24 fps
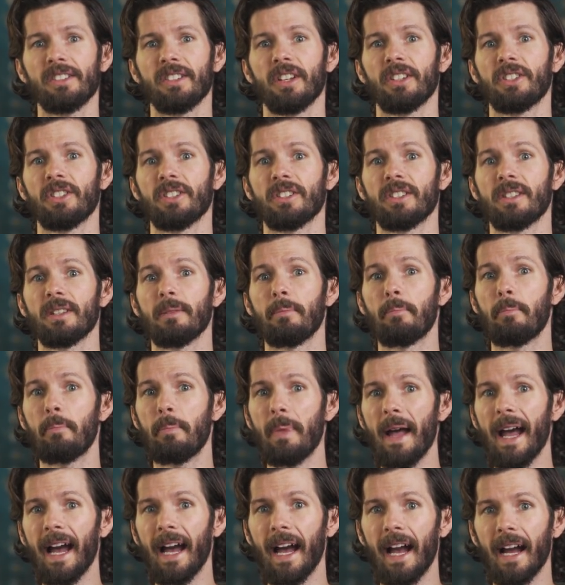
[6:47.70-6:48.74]
such as the
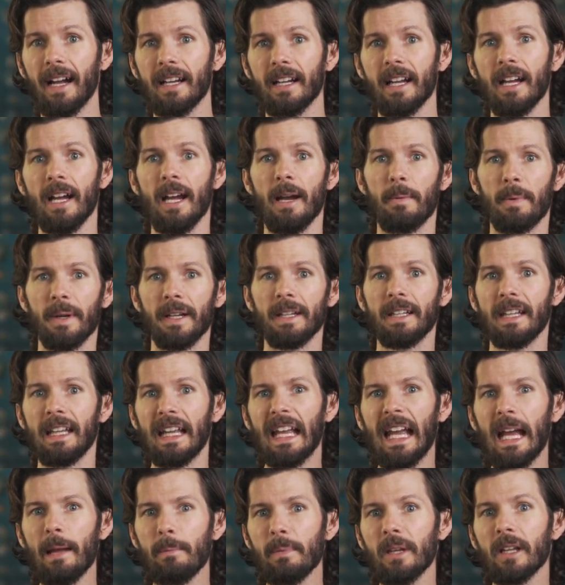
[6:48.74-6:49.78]
back, but it
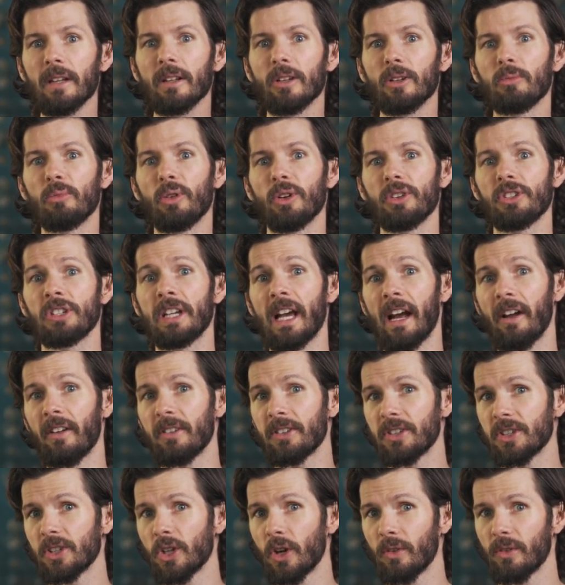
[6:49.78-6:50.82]
can be a little more
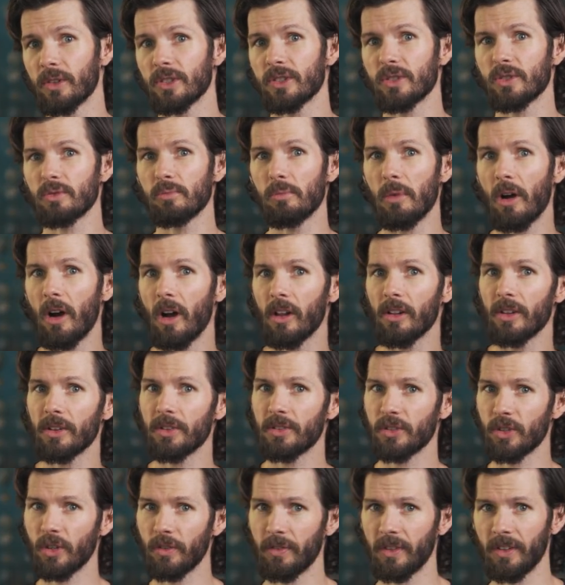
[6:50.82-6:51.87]
challenging over smaller
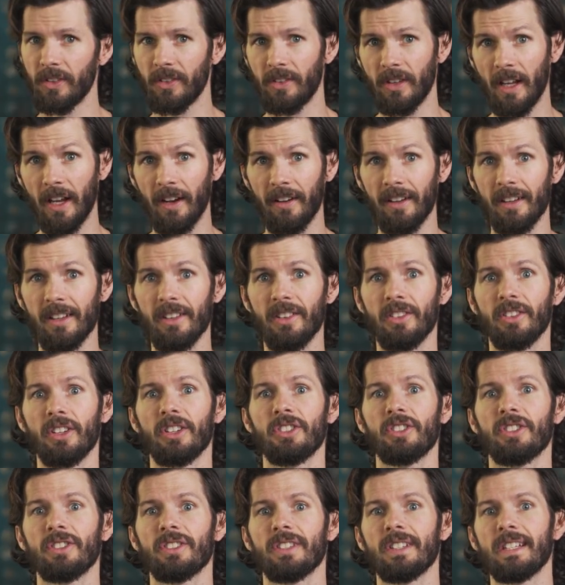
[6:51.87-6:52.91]
surface areas
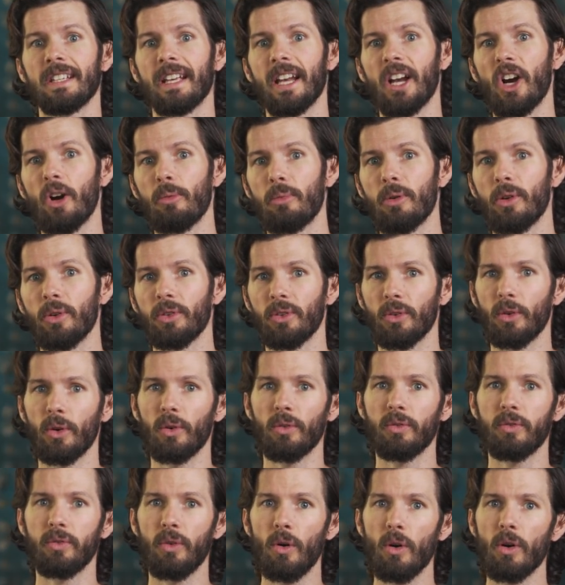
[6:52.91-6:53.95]
such as the elbows or
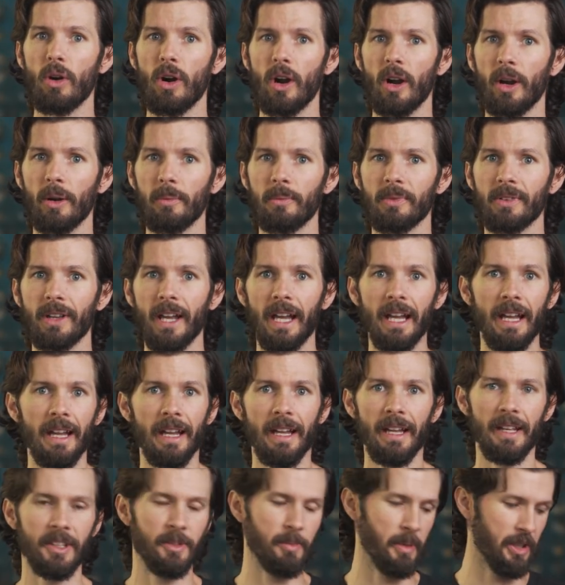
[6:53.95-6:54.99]
forearms,
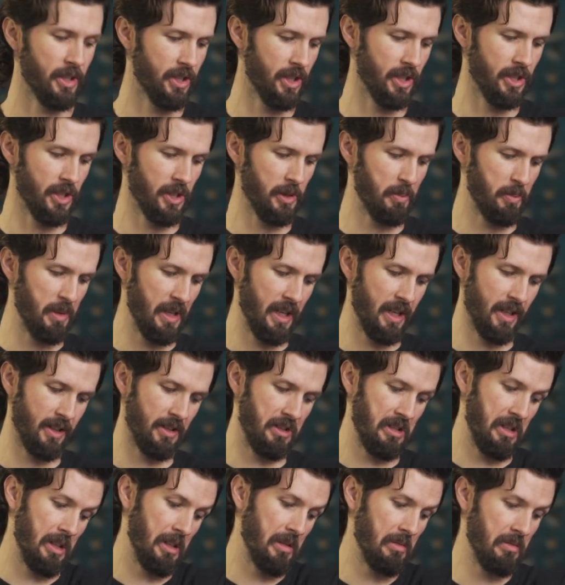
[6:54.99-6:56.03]
especially just because
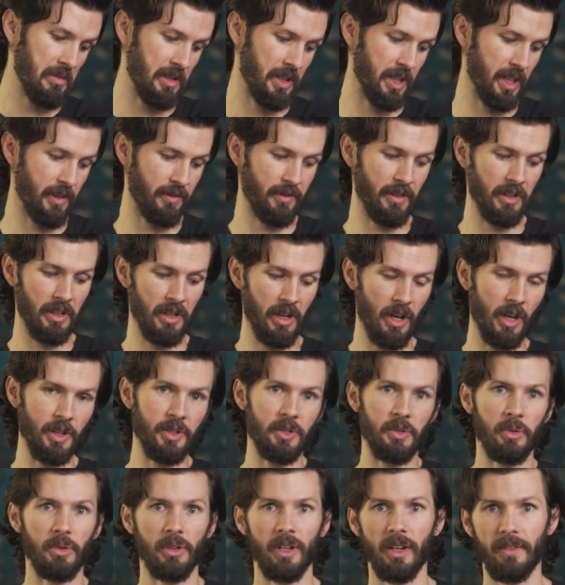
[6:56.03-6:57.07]
the different
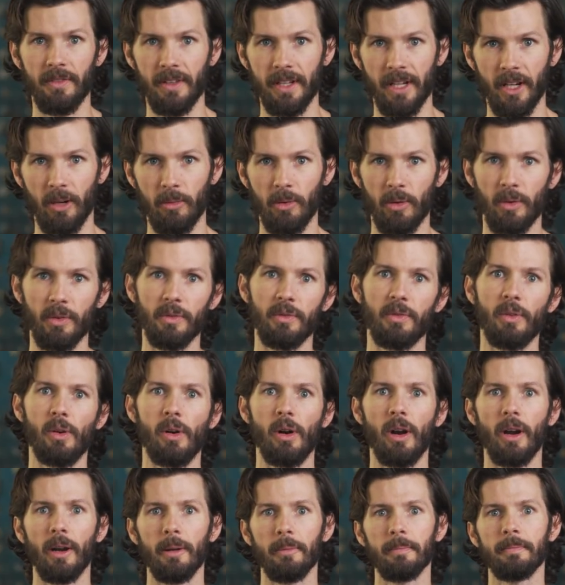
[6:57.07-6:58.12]
contour of the elbow and
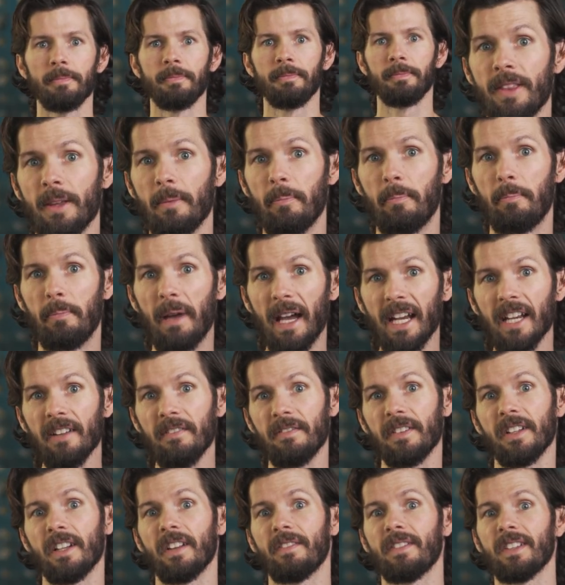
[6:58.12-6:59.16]
forearm. The
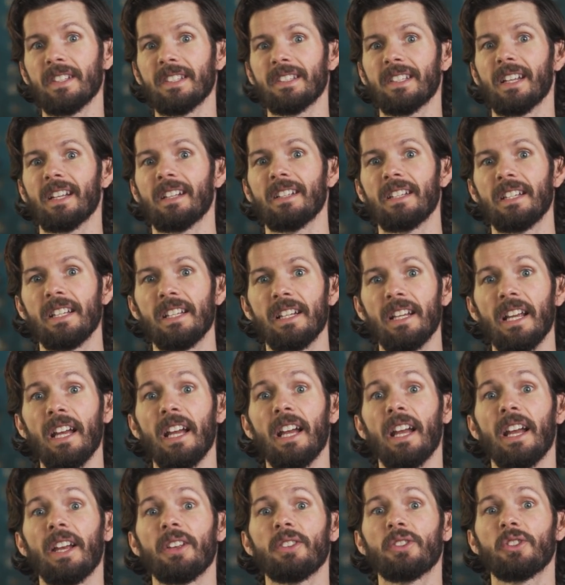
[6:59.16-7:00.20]
benefit of this technique
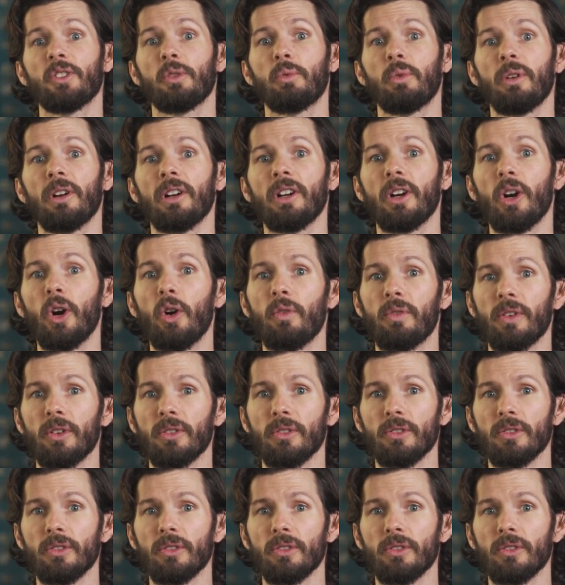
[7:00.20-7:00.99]
is to work over